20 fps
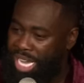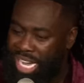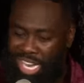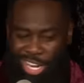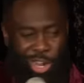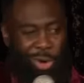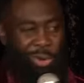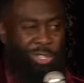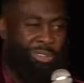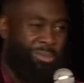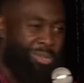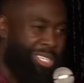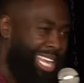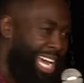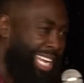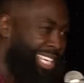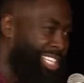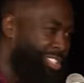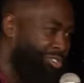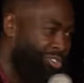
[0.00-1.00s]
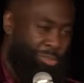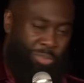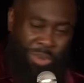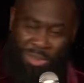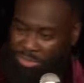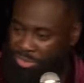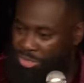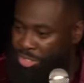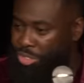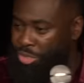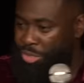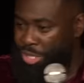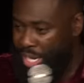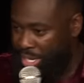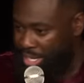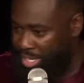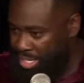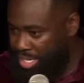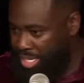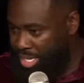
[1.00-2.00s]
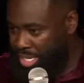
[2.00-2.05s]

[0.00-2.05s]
And no one's going to be that disrespectful to do that